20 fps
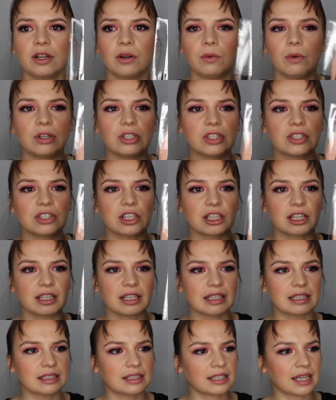which is like
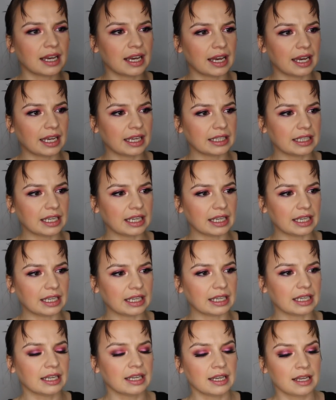a
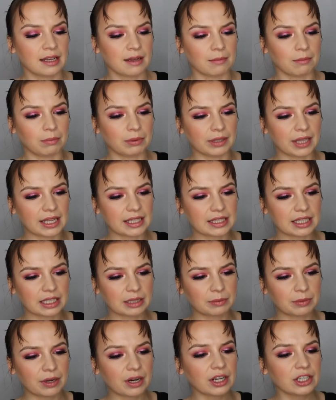tiny
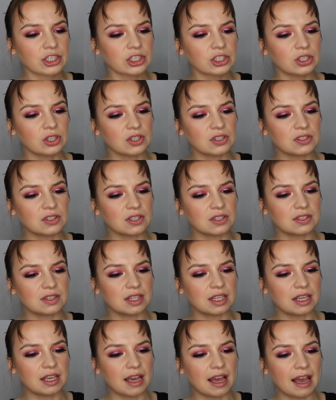blending brush. This is
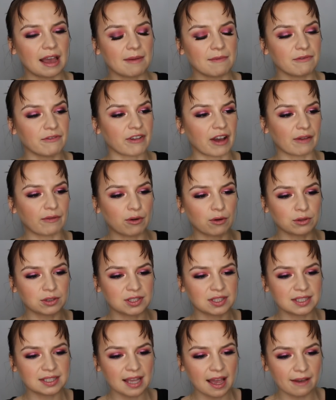the
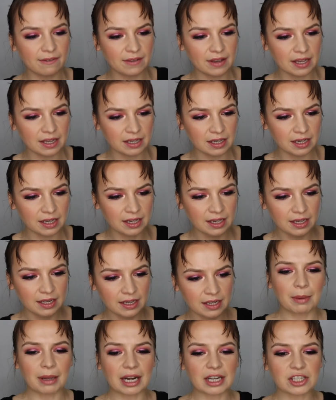M507,
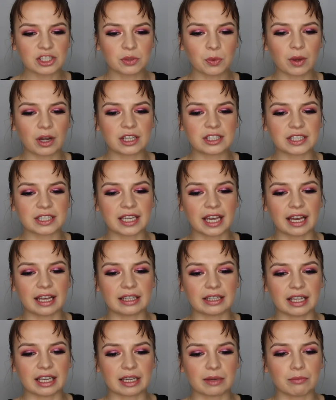but I just wanted to
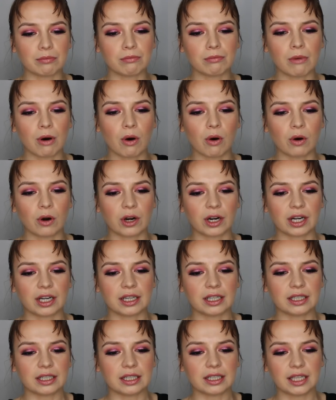get like
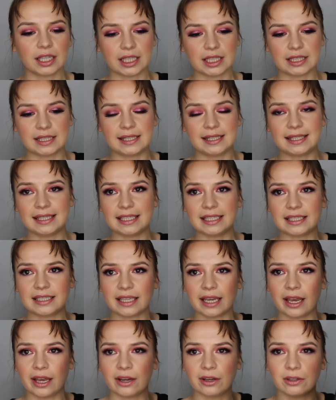more
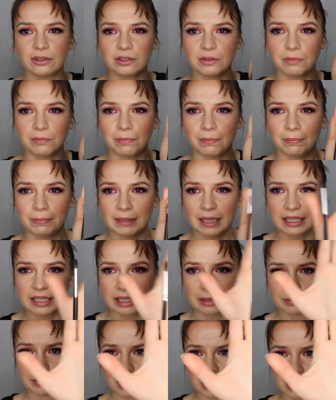detailed
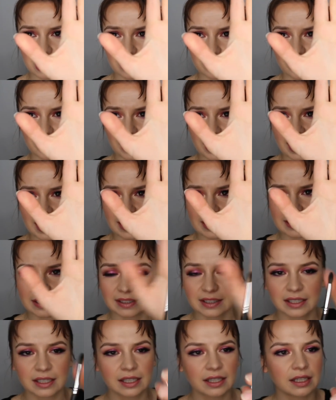blending brushes for the
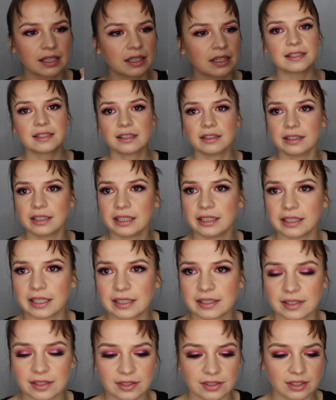eyes. Decently
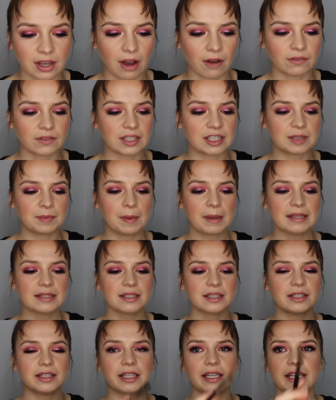nice and soft. It's
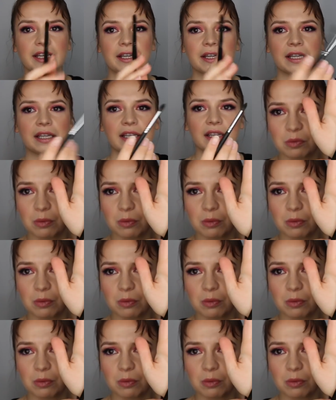basically